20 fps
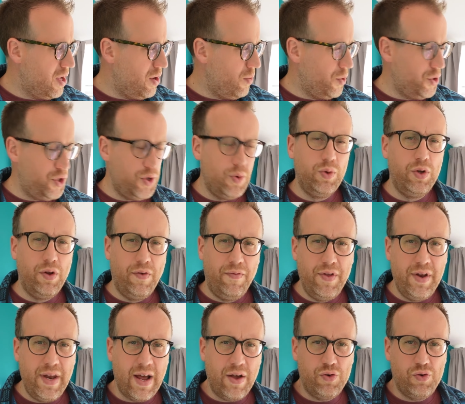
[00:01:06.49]
We do love the
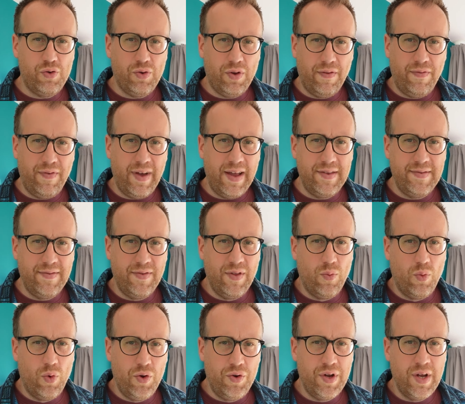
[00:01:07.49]
natural effect of the
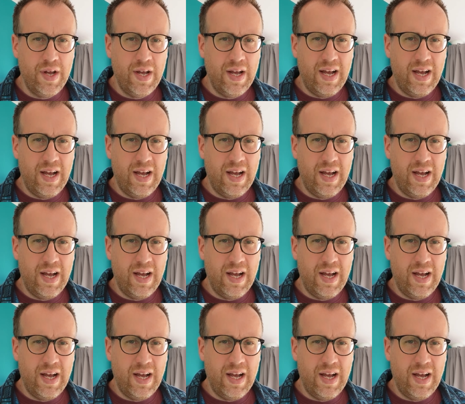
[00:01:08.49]
wood.